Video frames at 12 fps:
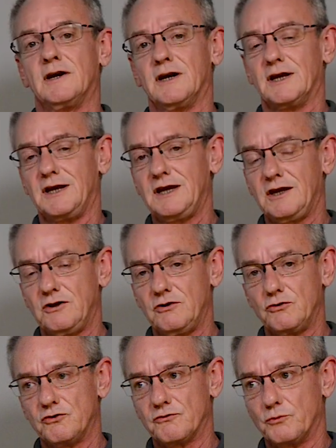An
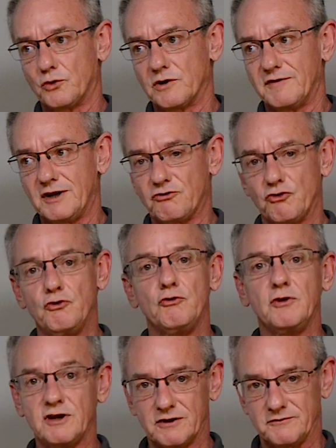EQ is more of a
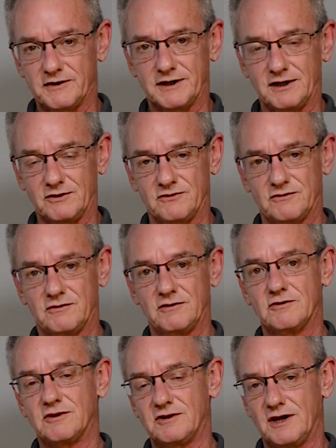tuning device
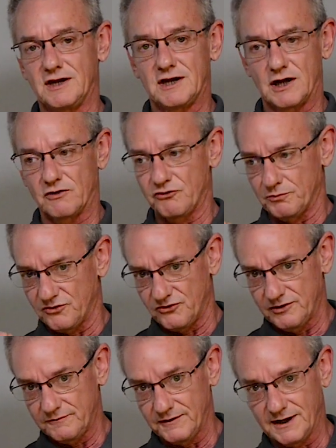to take care of
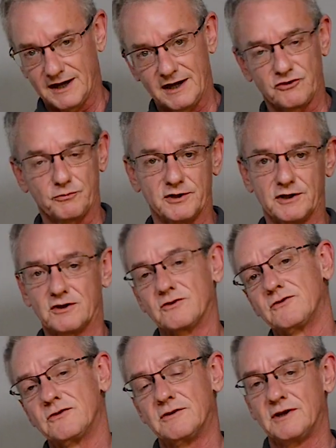specific
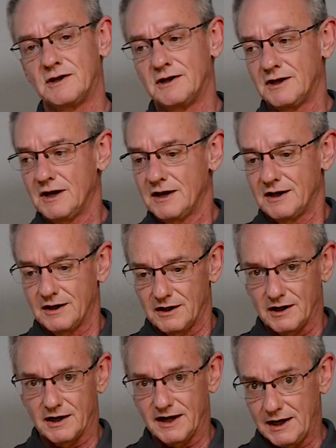aspects,
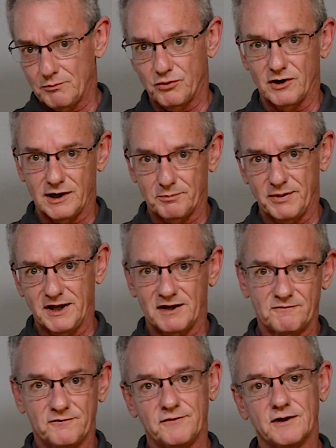not a
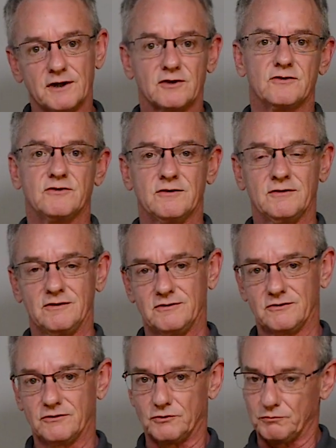broadband fix.
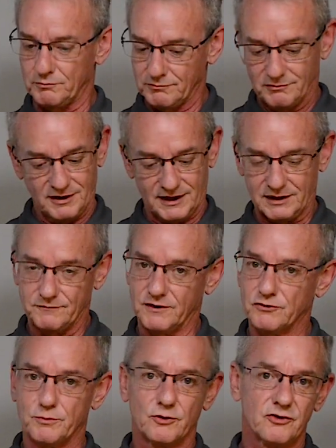So, can't
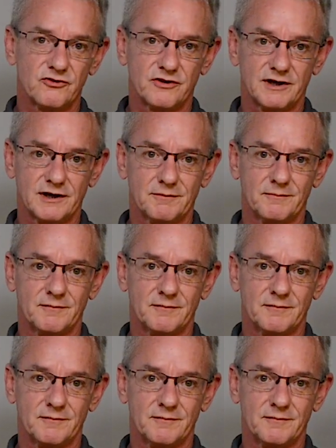fix poor design.